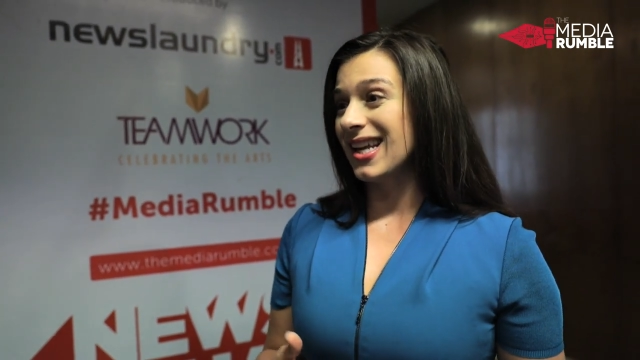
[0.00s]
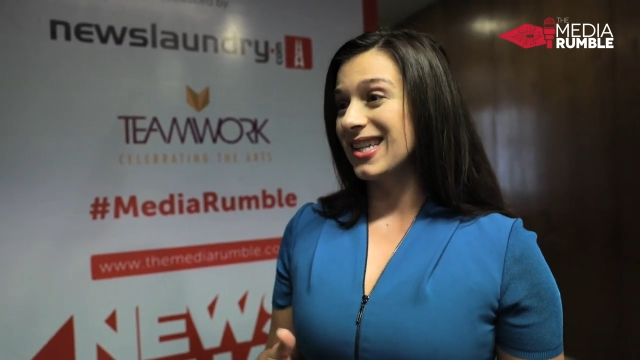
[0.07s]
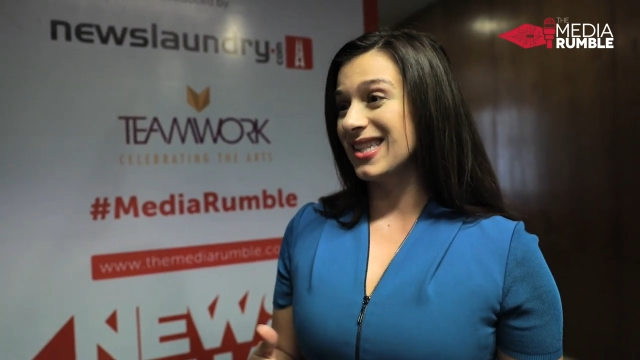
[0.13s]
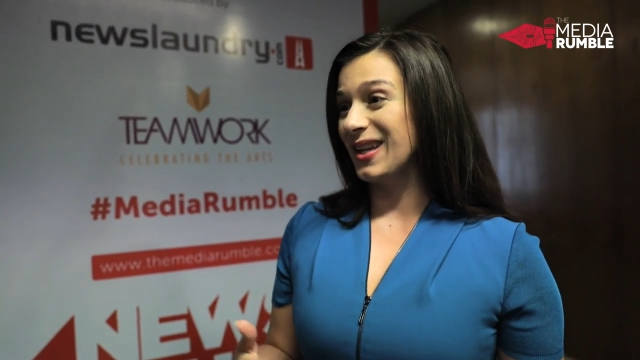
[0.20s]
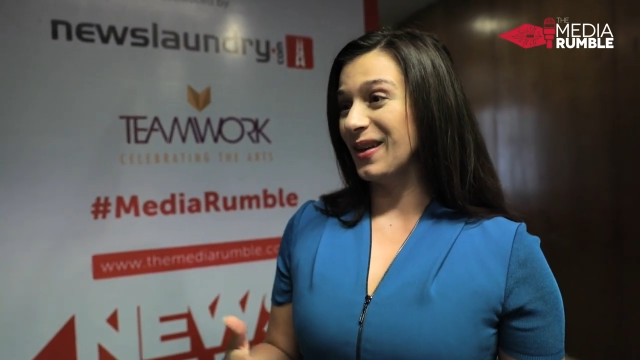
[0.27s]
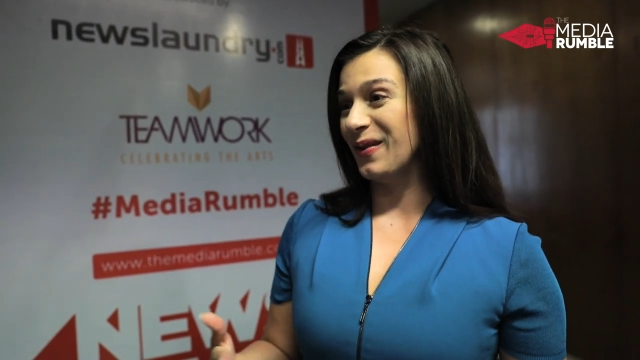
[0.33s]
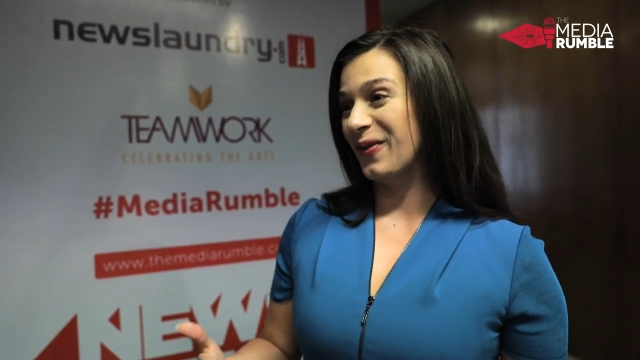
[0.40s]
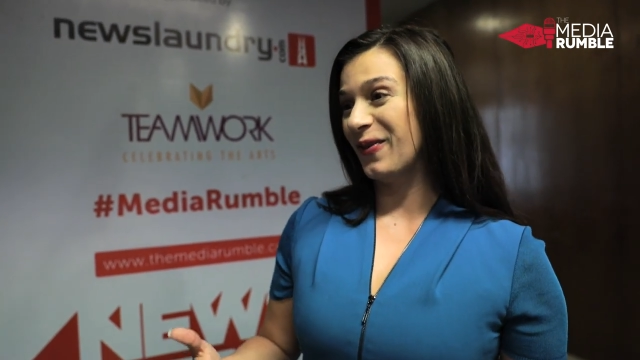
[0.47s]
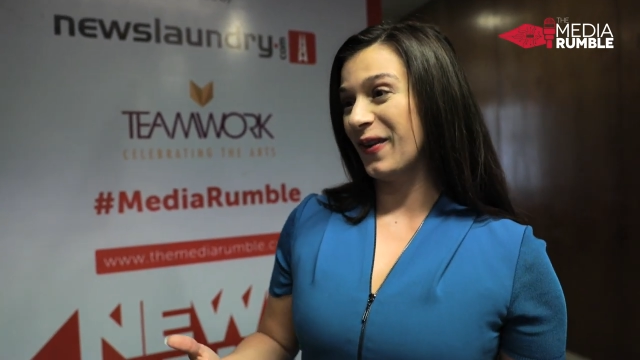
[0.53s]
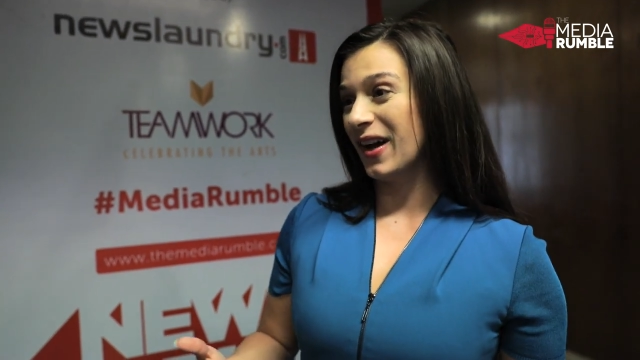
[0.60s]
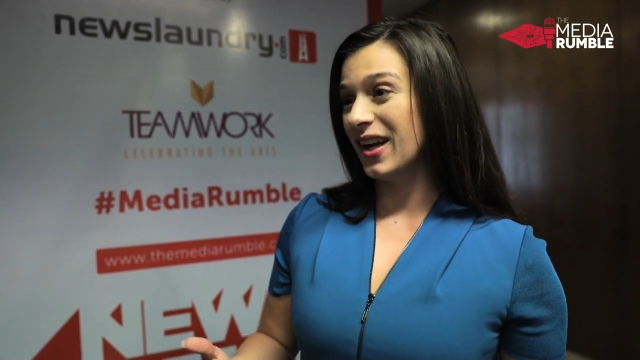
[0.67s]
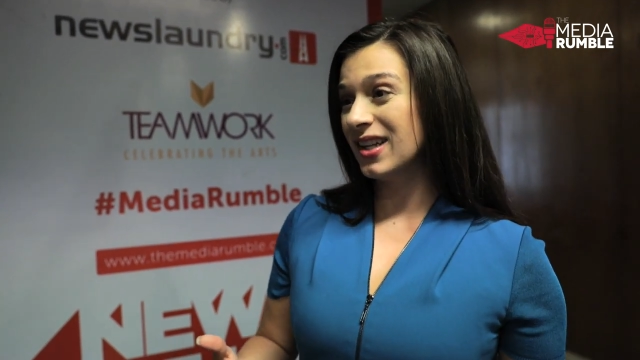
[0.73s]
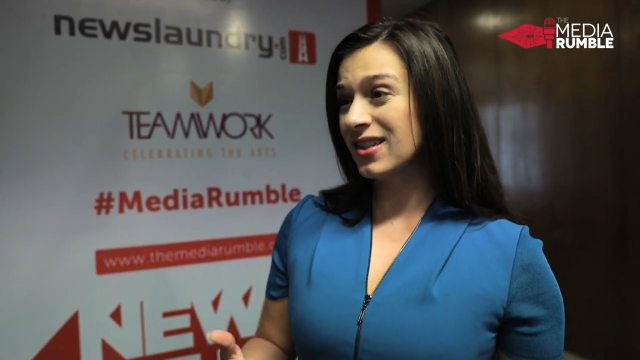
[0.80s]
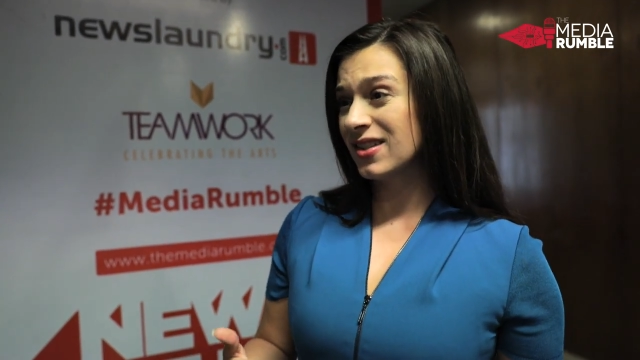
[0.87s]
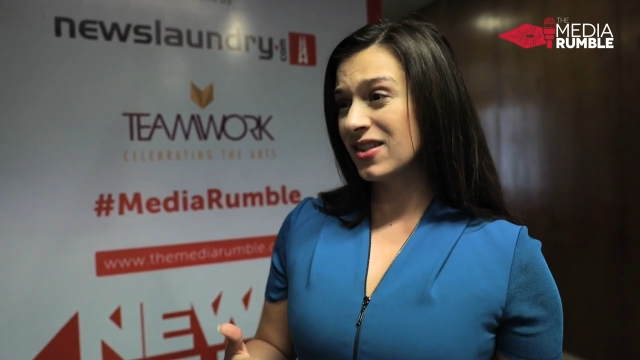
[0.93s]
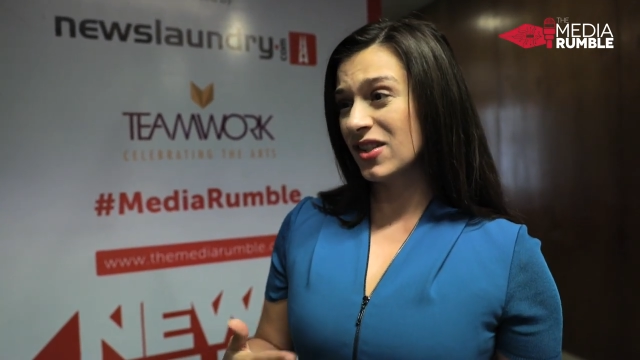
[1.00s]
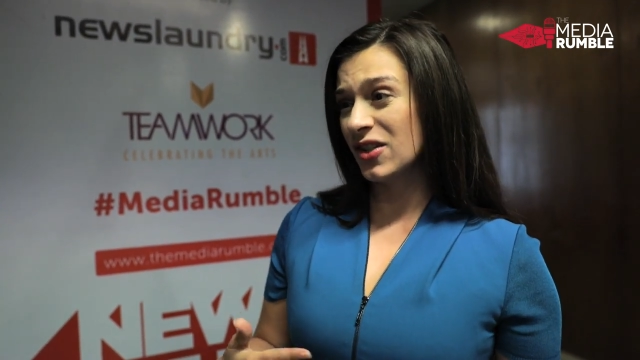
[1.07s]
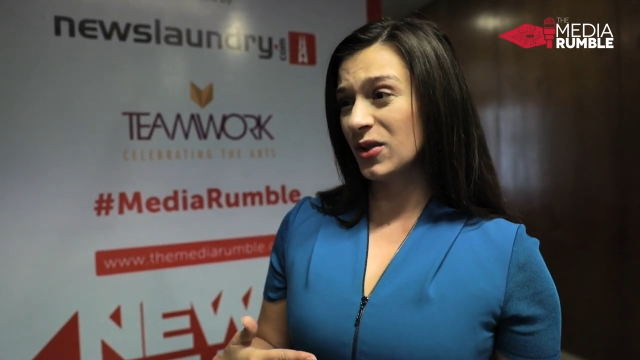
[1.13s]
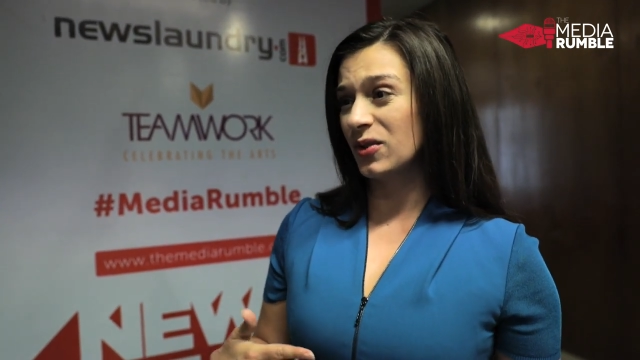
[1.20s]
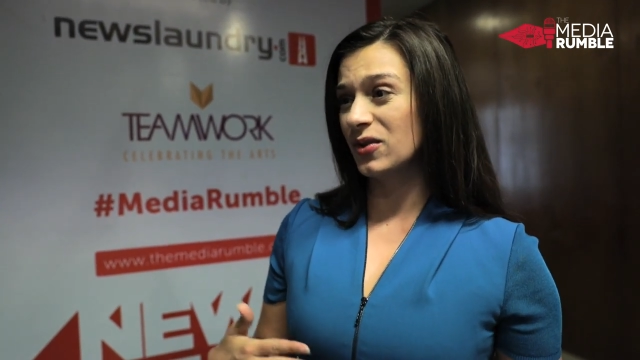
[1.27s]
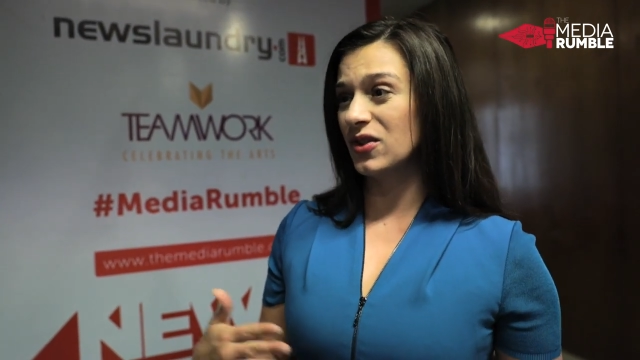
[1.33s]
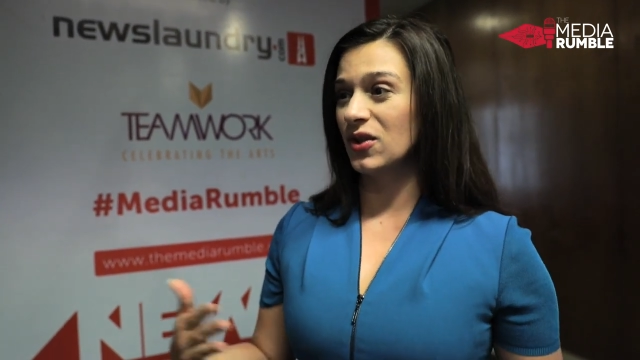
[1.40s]
is it fun
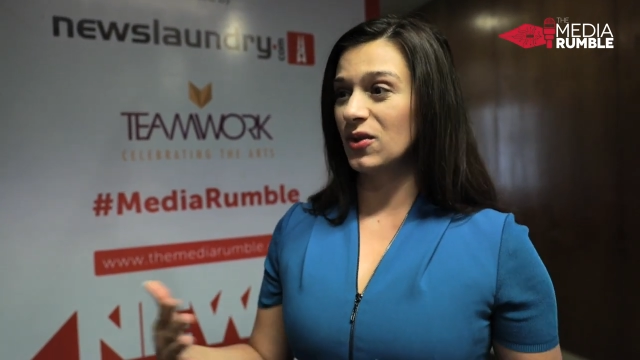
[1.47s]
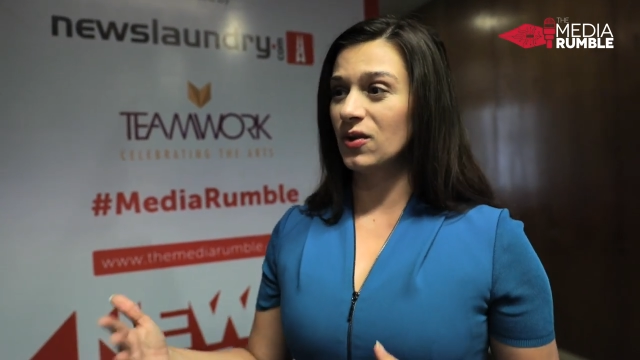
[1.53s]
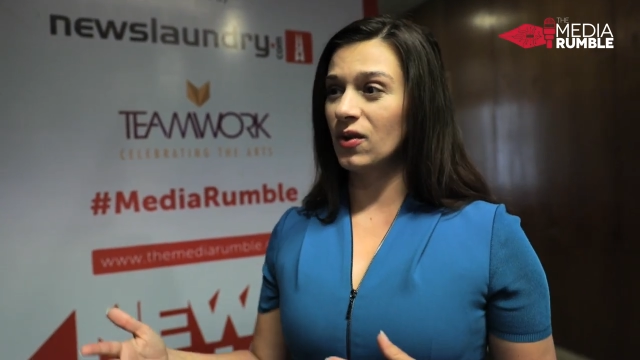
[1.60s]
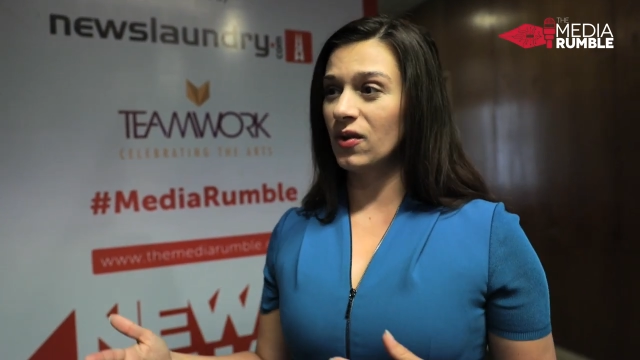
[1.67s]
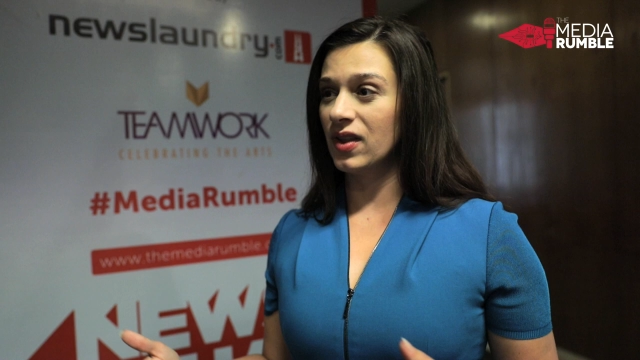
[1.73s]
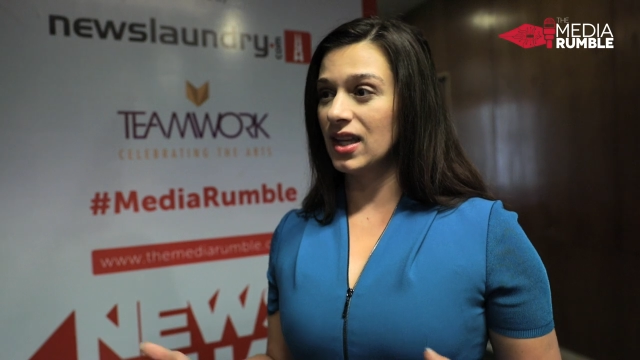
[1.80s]
to do new